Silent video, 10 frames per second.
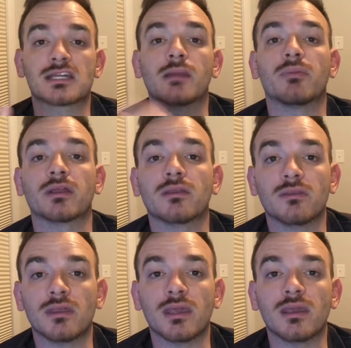bring
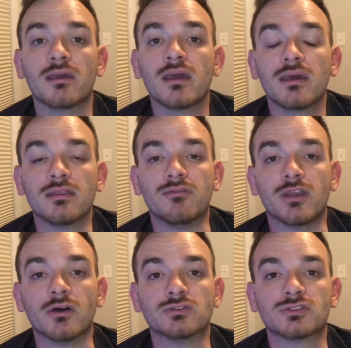the
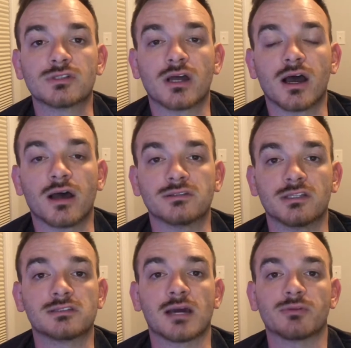videos to
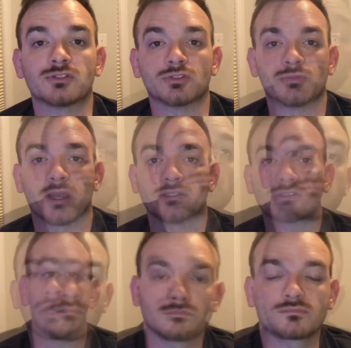the top of the search page.
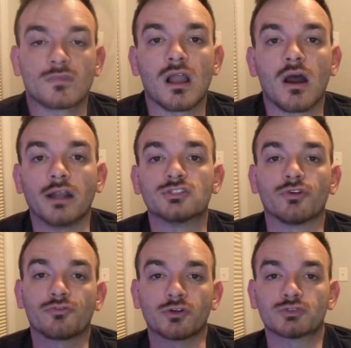All right, so
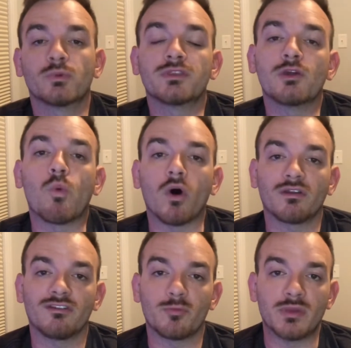first with the
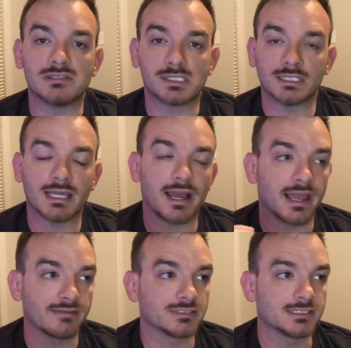quality of the PC, I
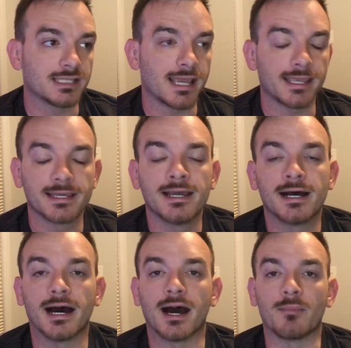have to say,
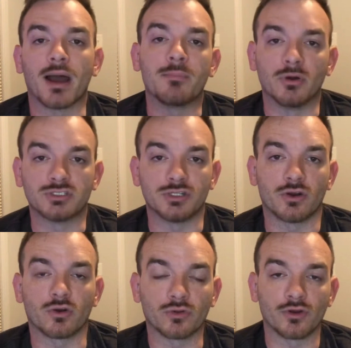I posted an
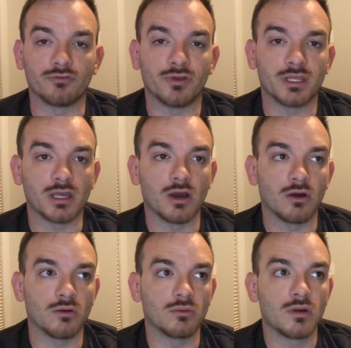earlier
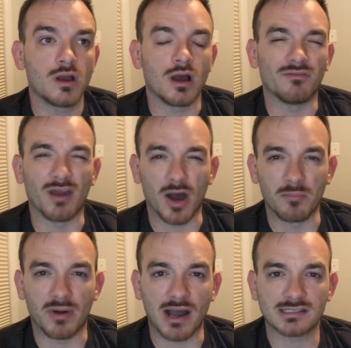video of the
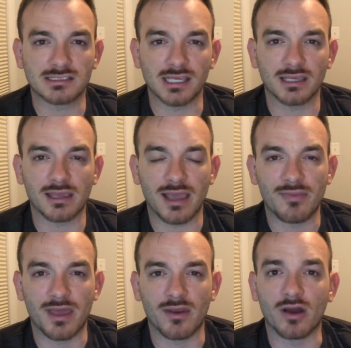unboxing and
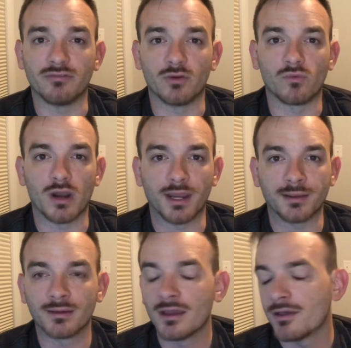then of it
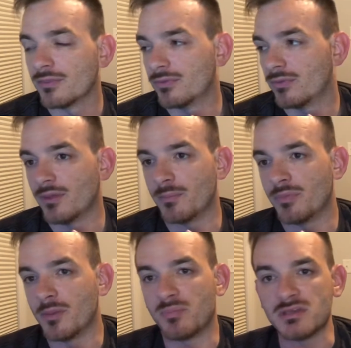running.
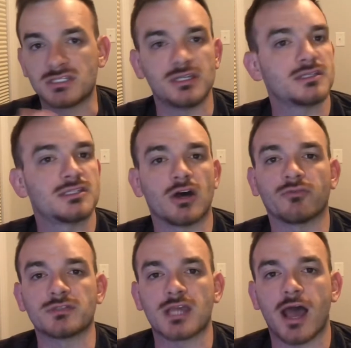The PC itself
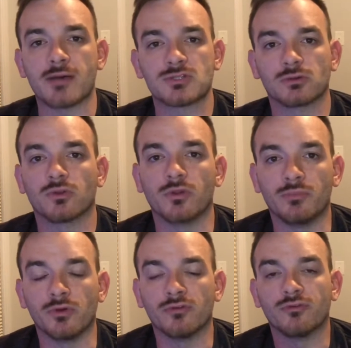is absolutely
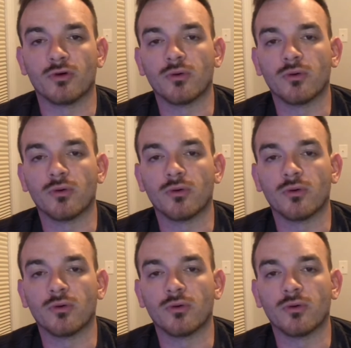beautiful.